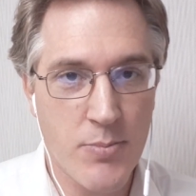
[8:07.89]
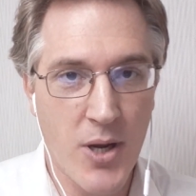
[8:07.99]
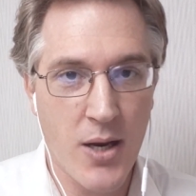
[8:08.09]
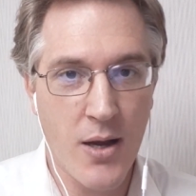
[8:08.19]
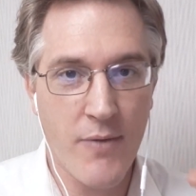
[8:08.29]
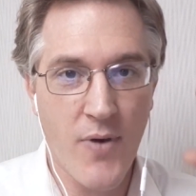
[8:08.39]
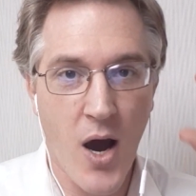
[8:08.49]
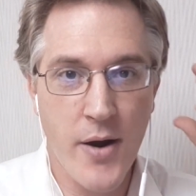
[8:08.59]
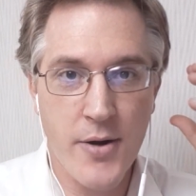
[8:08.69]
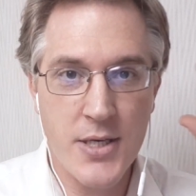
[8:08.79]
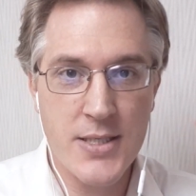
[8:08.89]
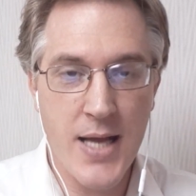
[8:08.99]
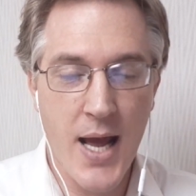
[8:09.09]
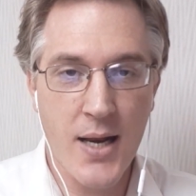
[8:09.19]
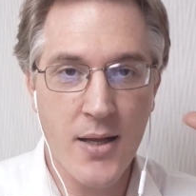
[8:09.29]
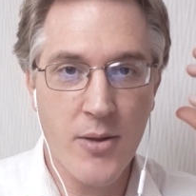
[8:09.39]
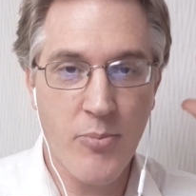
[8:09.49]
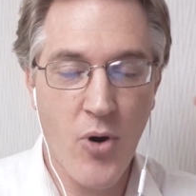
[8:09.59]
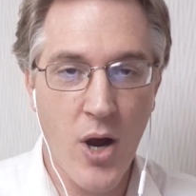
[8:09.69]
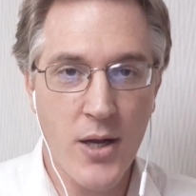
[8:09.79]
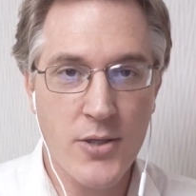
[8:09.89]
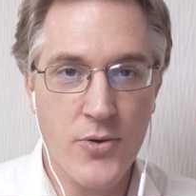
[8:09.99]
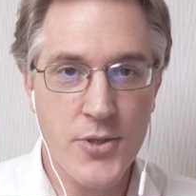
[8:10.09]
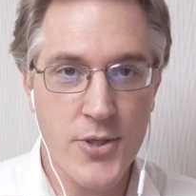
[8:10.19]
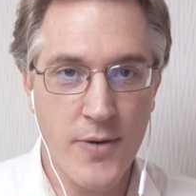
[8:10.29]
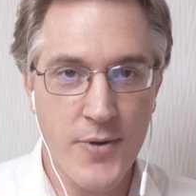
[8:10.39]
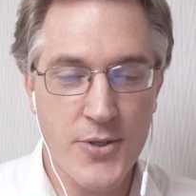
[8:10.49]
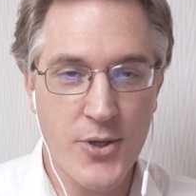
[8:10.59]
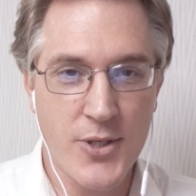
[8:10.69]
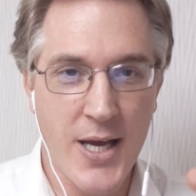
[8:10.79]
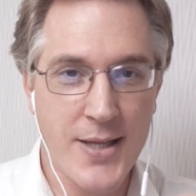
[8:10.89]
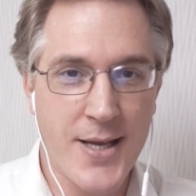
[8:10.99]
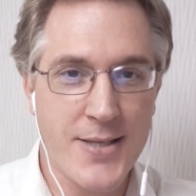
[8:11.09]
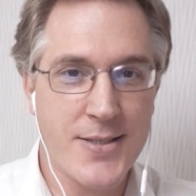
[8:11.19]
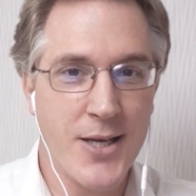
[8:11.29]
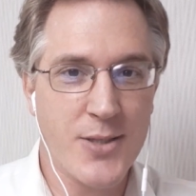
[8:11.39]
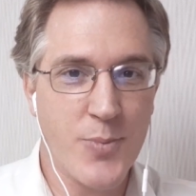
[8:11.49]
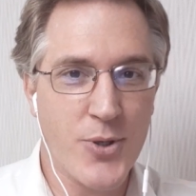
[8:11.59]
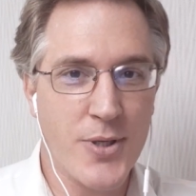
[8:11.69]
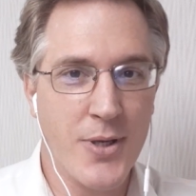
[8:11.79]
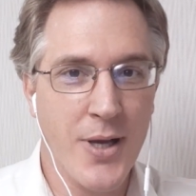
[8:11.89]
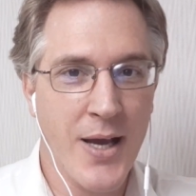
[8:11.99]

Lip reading: but of understanding the product or service. So you take that salesperson